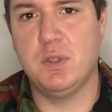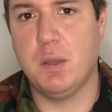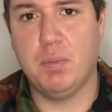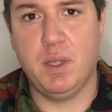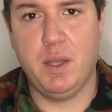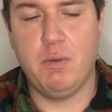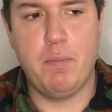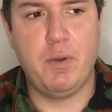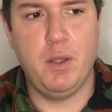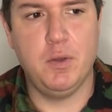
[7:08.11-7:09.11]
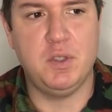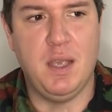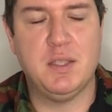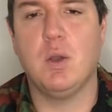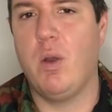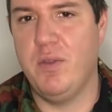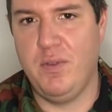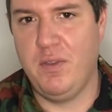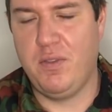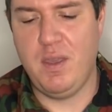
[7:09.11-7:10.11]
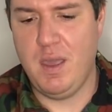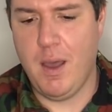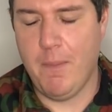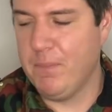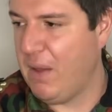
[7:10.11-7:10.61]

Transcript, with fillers: is completely reproduced, and so is the, um,